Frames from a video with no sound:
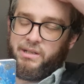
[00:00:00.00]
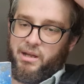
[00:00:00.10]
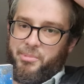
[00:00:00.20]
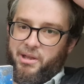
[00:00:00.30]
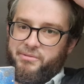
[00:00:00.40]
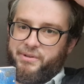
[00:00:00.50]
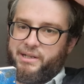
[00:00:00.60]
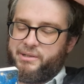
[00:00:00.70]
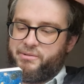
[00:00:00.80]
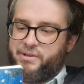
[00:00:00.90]
about the
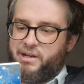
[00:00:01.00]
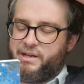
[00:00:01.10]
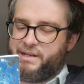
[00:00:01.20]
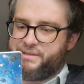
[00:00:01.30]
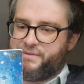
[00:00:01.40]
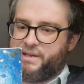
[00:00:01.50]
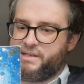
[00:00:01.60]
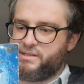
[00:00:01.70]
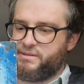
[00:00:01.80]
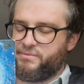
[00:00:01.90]
value of art and
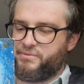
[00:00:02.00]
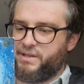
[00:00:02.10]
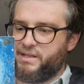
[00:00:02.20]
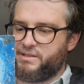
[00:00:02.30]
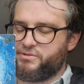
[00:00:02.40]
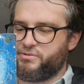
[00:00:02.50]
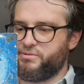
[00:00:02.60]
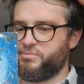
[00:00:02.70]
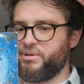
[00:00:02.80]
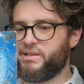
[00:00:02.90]
aesthetics and the
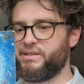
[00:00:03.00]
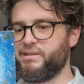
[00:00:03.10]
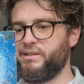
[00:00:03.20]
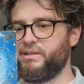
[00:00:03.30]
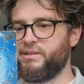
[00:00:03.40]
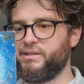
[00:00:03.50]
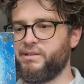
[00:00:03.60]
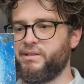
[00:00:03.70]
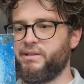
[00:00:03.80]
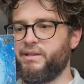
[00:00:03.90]
theatrical, basically.
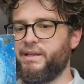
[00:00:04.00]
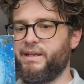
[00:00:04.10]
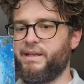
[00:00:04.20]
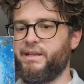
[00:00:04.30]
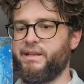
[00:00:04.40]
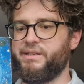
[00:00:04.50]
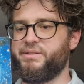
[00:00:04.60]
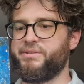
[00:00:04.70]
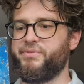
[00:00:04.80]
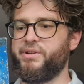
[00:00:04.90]
Yeah, it's
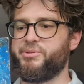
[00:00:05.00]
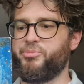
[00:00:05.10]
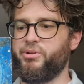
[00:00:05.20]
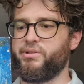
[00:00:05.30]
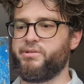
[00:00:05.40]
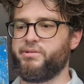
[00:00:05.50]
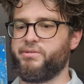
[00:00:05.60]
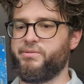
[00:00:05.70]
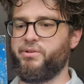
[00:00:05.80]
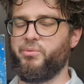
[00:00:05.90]
his first book,
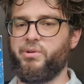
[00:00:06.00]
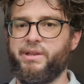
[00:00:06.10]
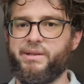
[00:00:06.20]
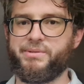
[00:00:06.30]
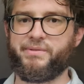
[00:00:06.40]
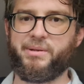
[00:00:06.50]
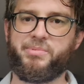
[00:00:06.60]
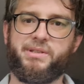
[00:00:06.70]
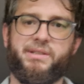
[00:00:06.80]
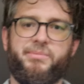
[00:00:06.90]
not one that he was very
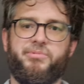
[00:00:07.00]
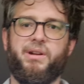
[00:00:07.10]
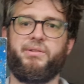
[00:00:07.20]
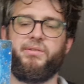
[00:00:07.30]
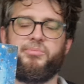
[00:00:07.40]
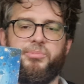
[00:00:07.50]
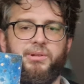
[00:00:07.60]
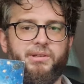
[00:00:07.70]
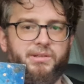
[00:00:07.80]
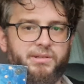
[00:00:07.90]
particularly proud of,
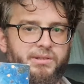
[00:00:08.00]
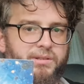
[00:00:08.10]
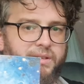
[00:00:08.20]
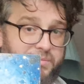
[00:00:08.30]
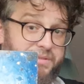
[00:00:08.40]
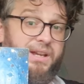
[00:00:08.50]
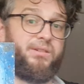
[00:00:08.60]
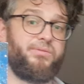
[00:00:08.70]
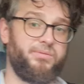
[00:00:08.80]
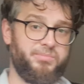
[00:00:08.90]
but
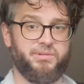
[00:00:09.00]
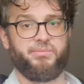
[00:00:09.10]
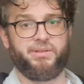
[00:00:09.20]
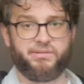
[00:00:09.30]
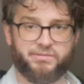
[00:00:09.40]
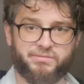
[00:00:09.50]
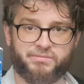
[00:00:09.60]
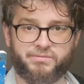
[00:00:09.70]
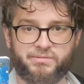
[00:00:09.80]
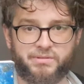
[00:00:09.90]
himself. But I mean,
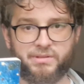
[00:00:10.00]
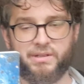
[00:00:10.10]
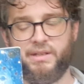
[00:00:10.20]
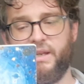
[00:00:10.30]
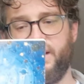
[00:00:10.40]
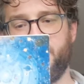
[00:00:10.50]
it